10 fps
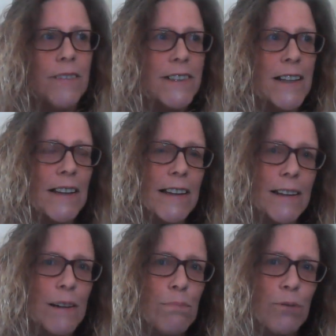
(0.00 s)

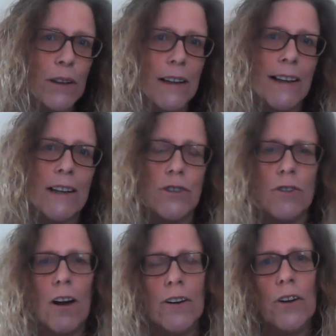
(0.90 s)
deliberately
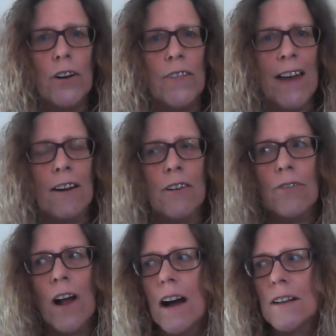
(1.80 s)
try to hurt that
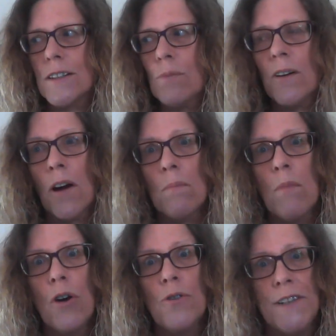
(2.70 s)
grass when I
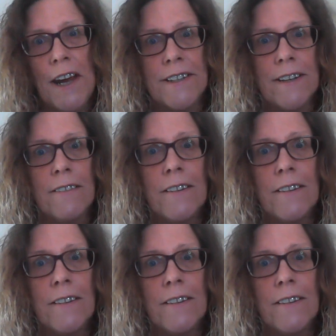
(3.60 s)
mowed it?